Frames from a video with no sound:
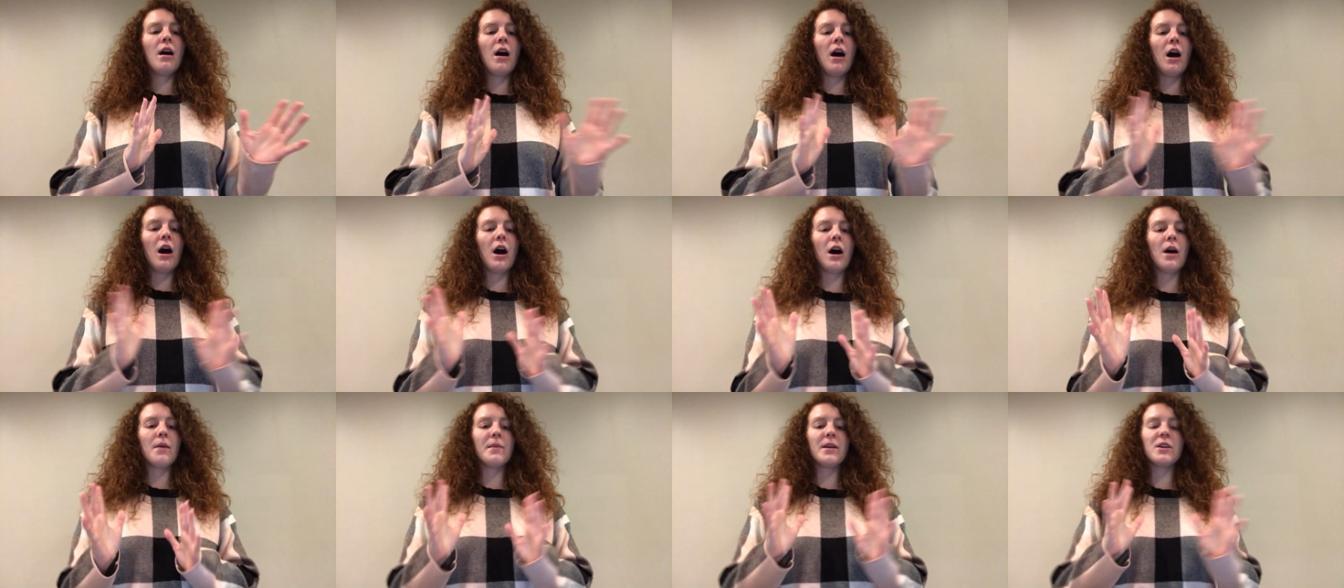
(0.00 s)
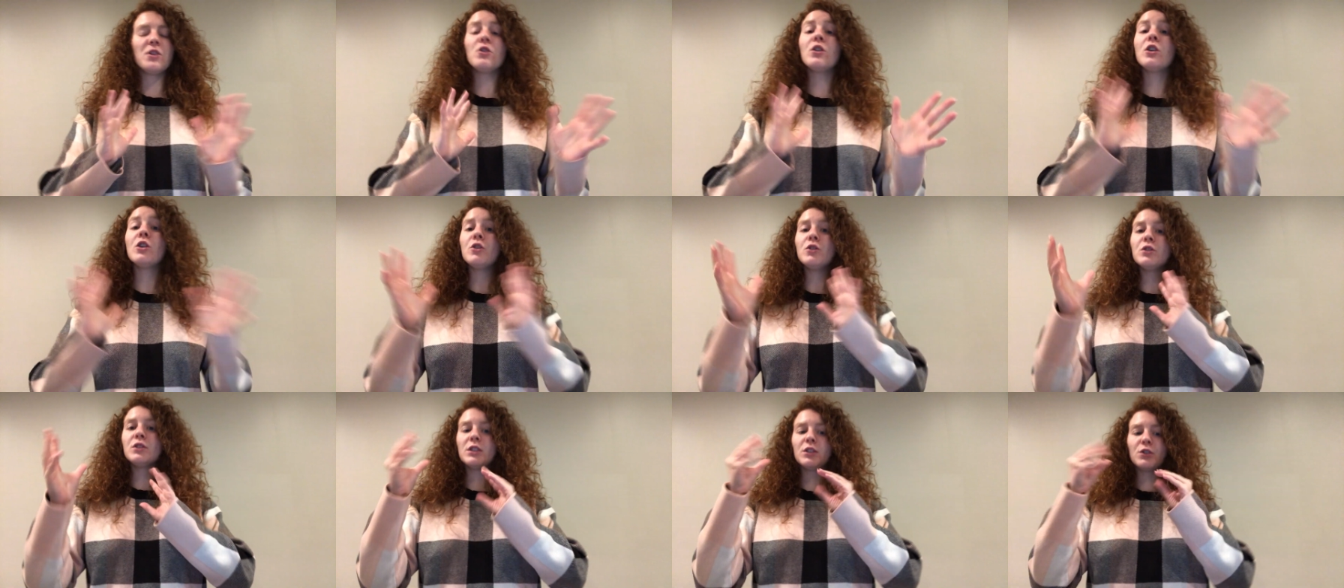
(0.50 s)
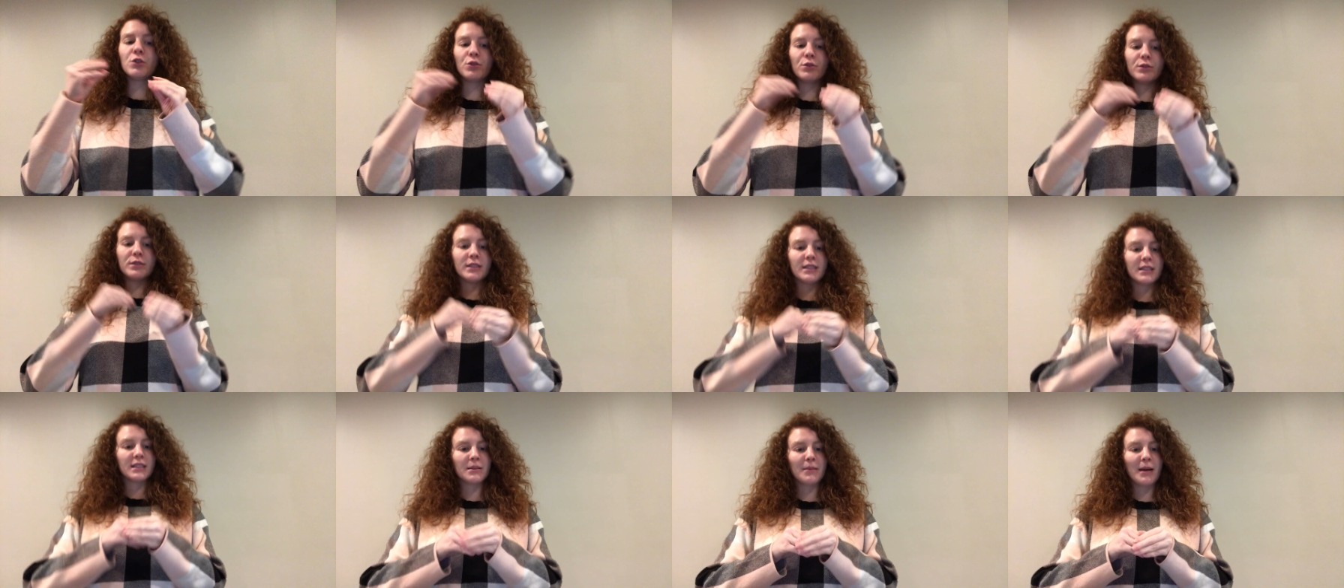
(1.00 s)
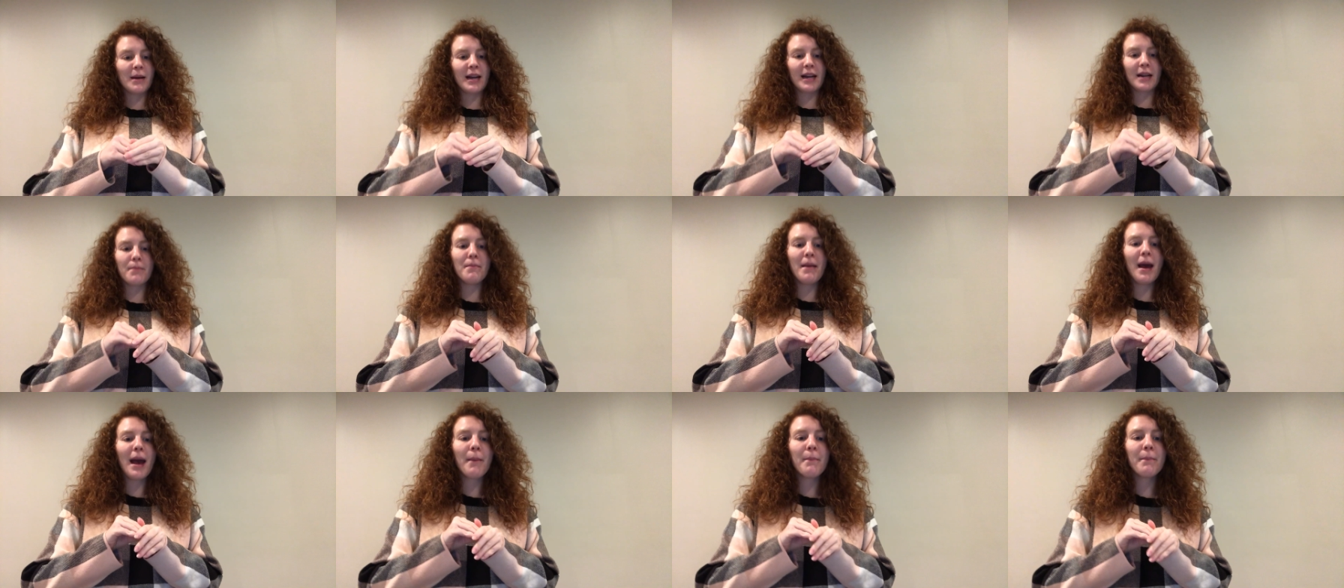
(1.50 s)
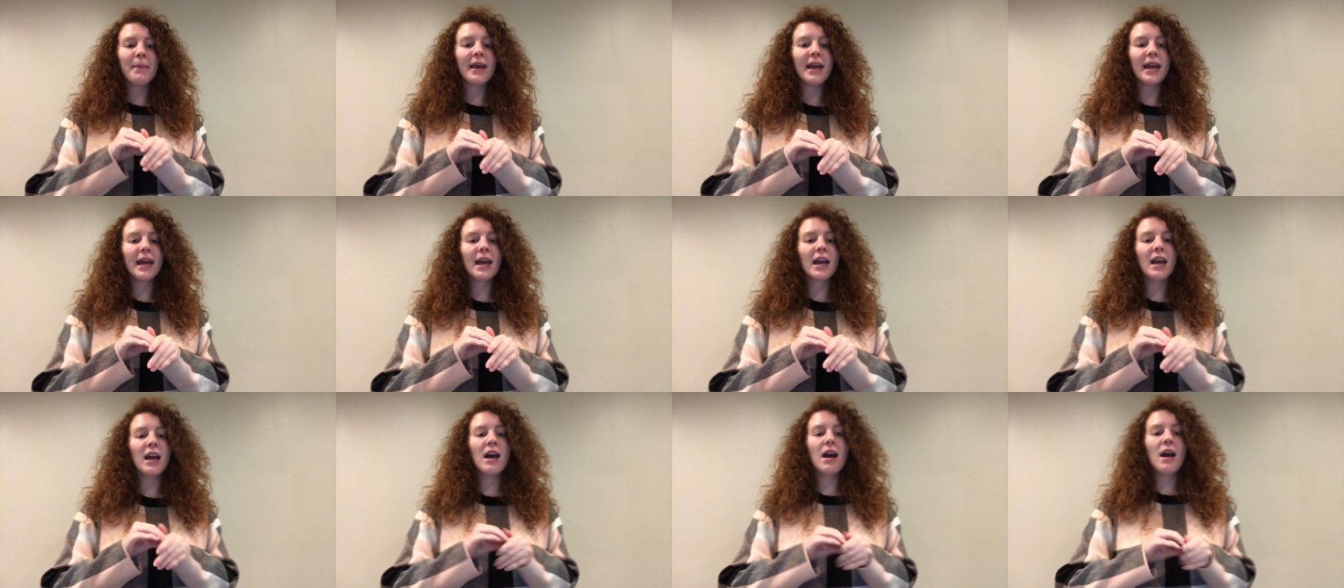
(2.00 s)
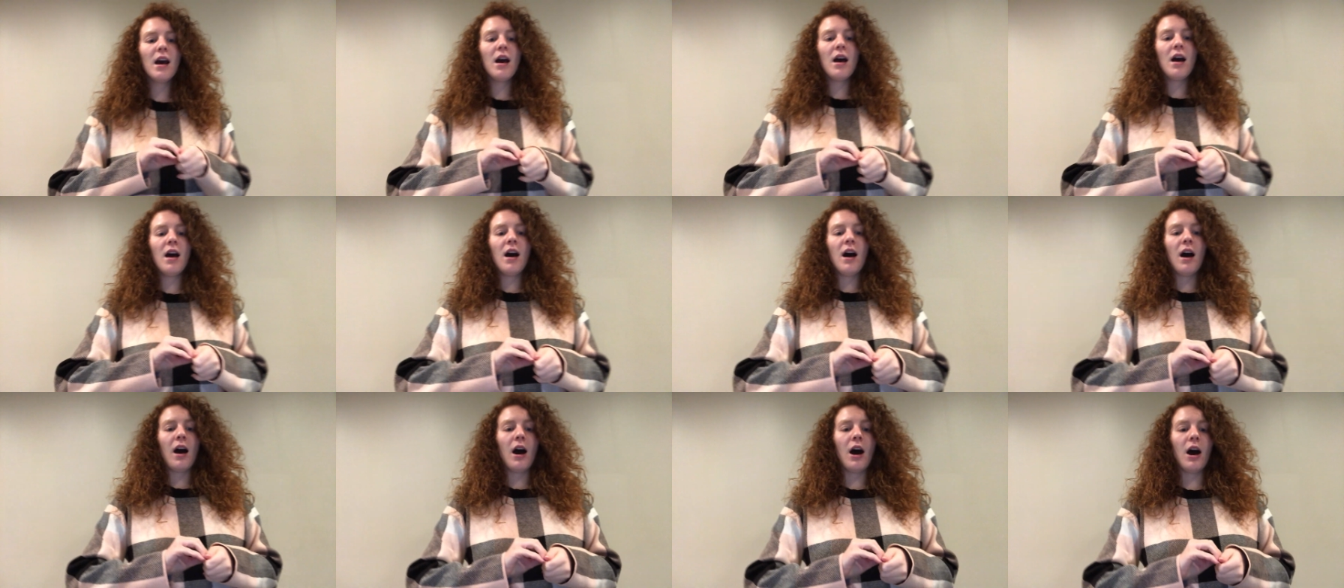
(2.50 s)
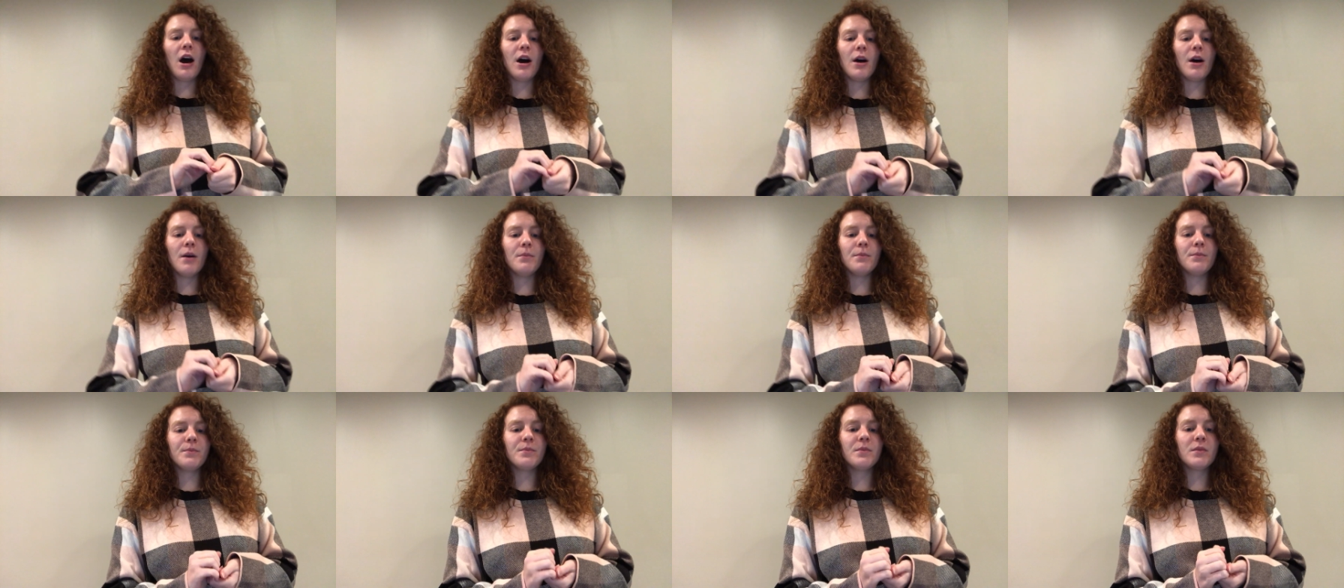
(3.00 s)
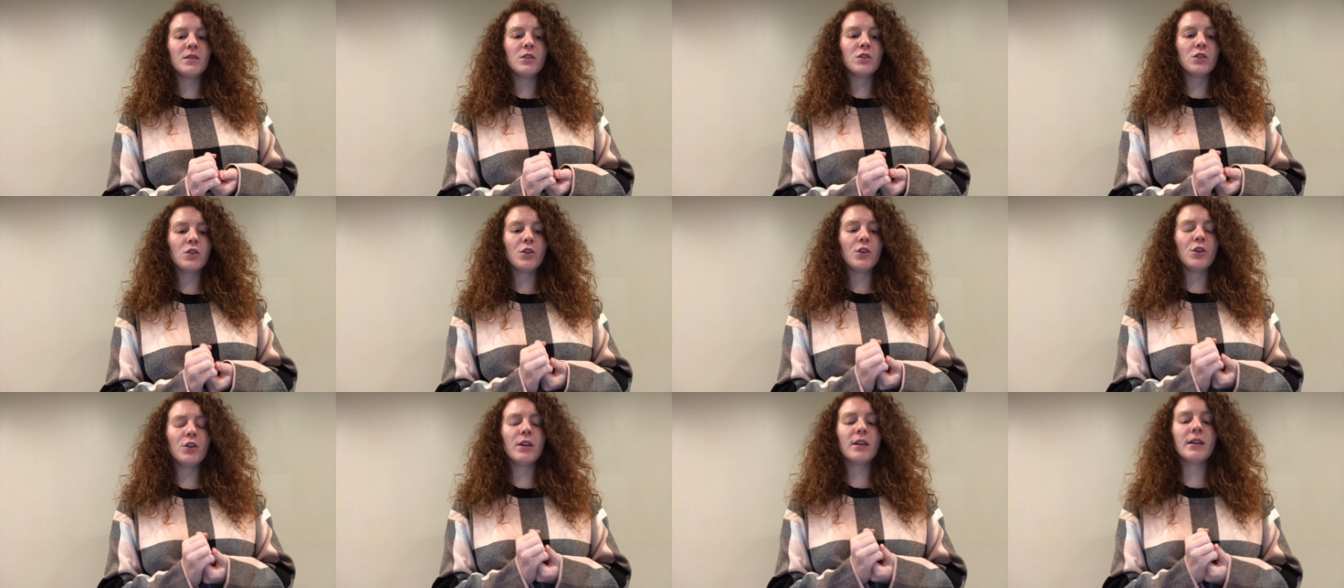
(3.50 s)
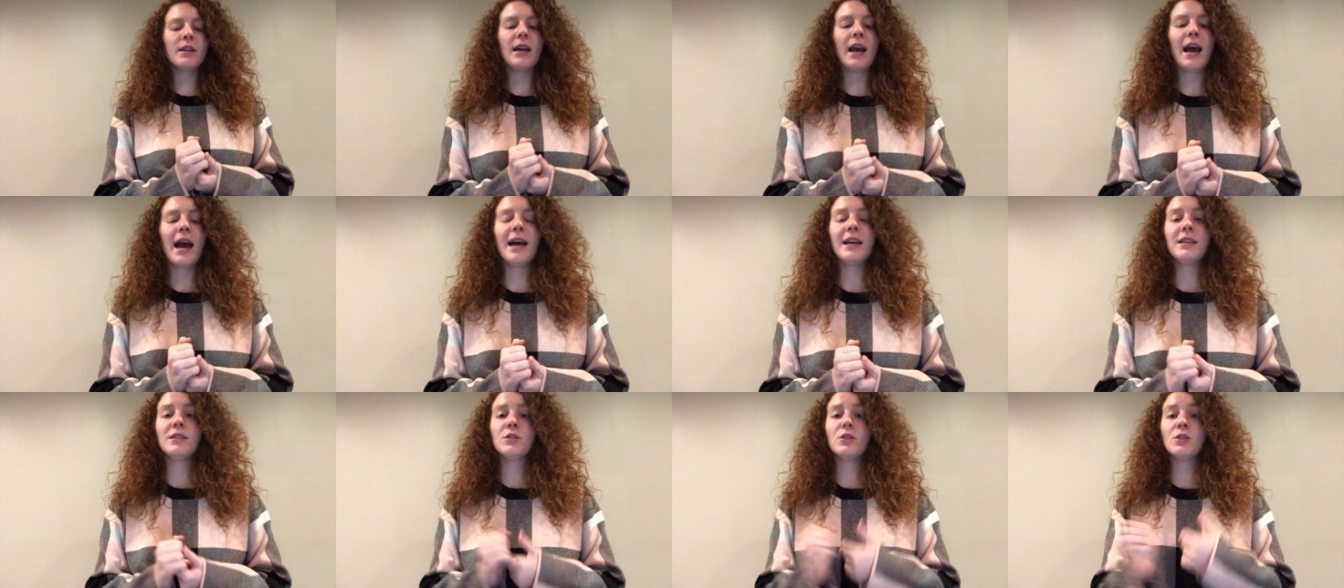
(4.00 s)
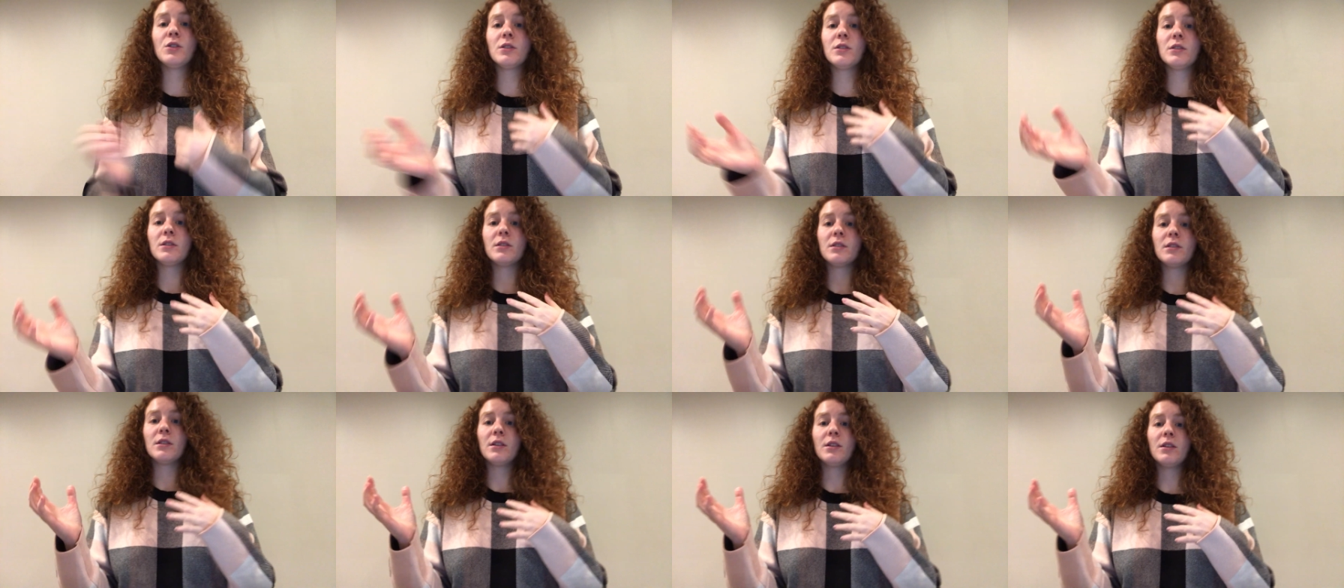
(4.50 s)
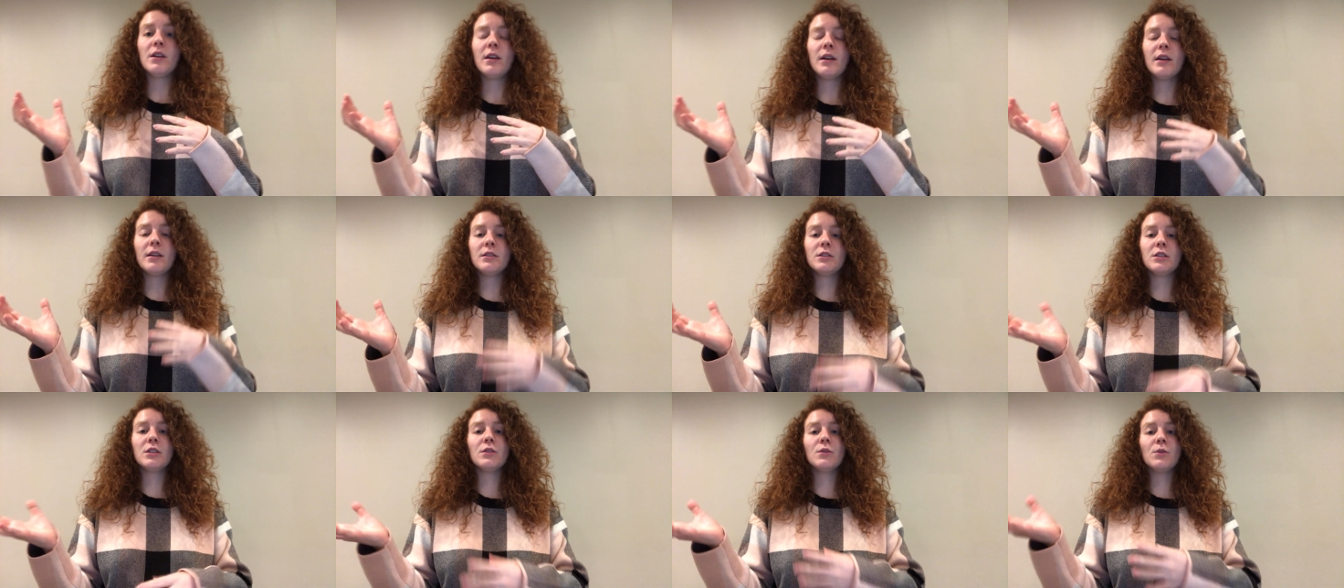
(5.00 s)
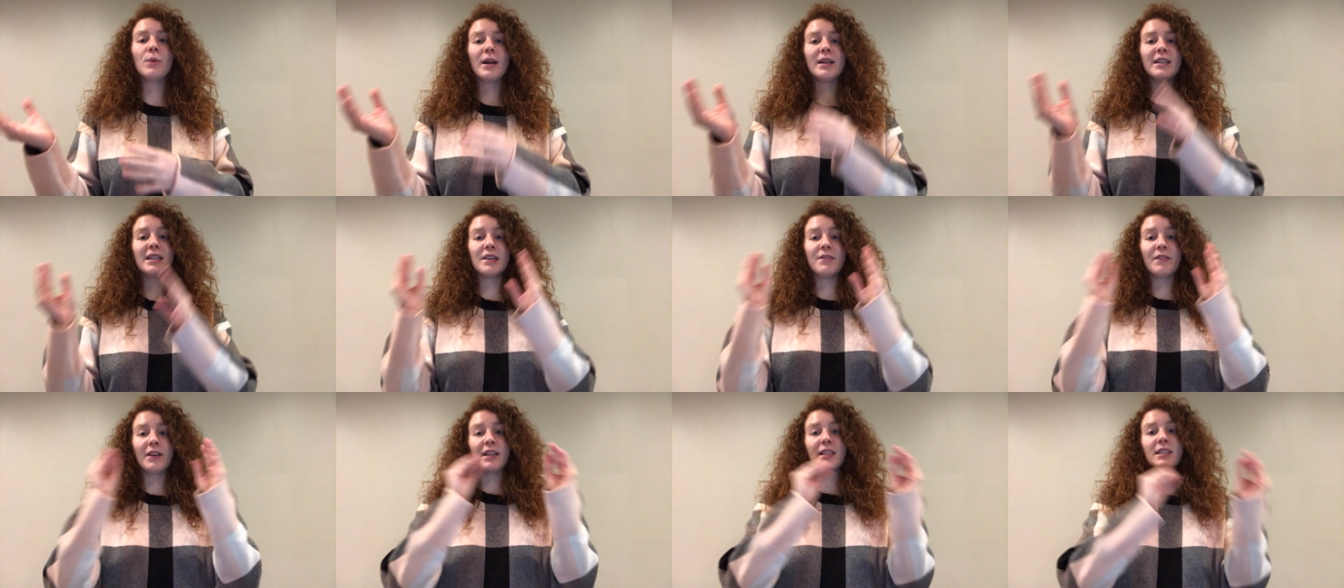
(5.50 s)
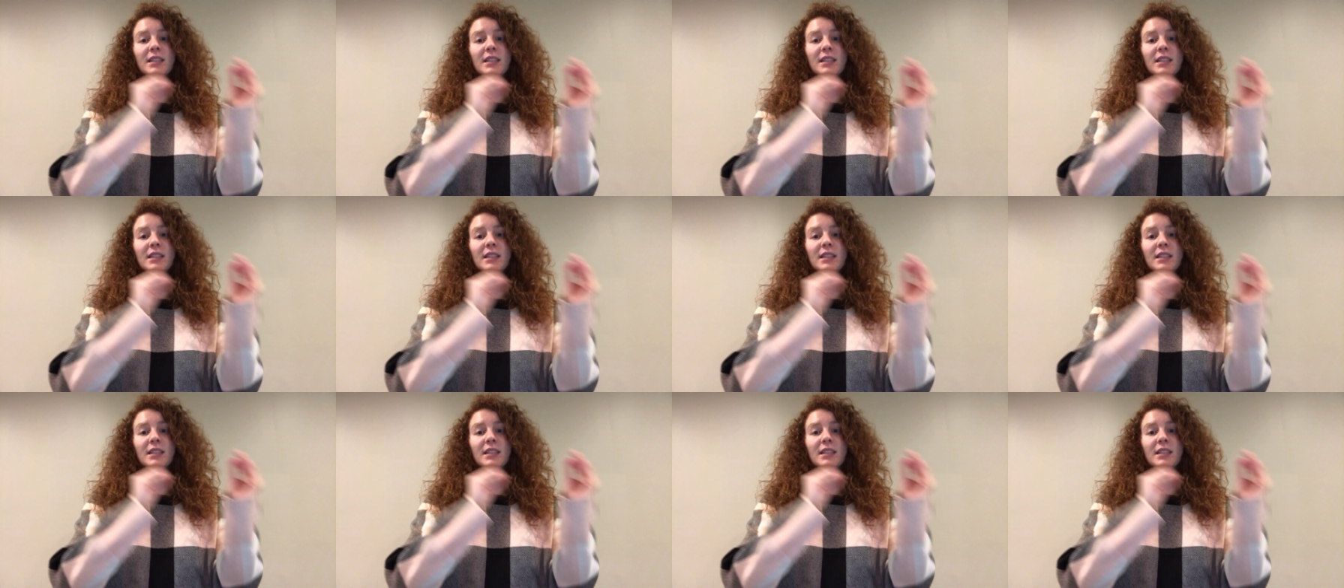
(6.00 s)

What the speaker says: And you can use this through systematic mapping. So you can ask students to identify